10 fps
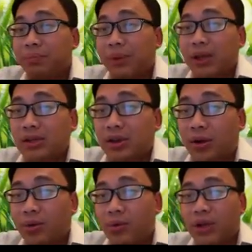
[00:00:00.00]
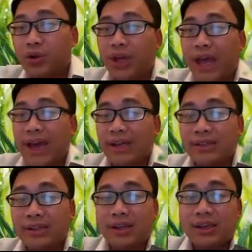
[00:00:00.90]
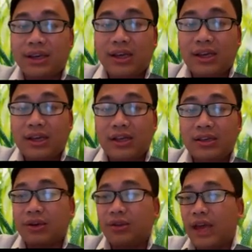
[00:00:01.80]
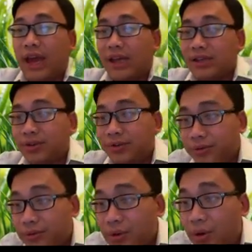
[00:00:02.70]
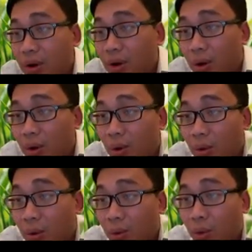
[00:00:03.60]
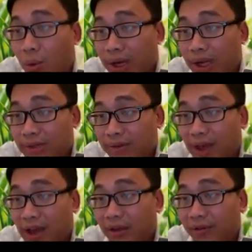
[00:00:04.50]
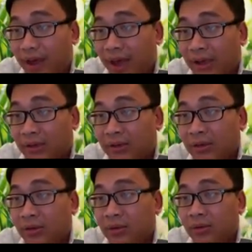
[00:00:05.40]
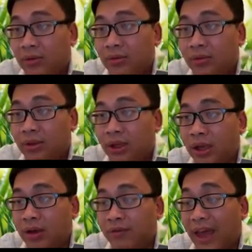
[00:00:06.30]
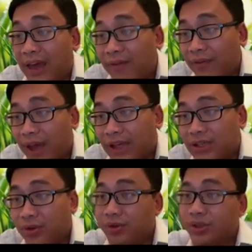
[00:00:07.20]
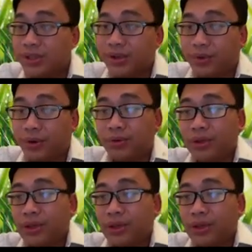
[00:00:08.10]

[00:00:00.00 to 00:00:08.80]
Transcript: So what do they ask? So they ask you, what is the value of x if f of x equal to 0?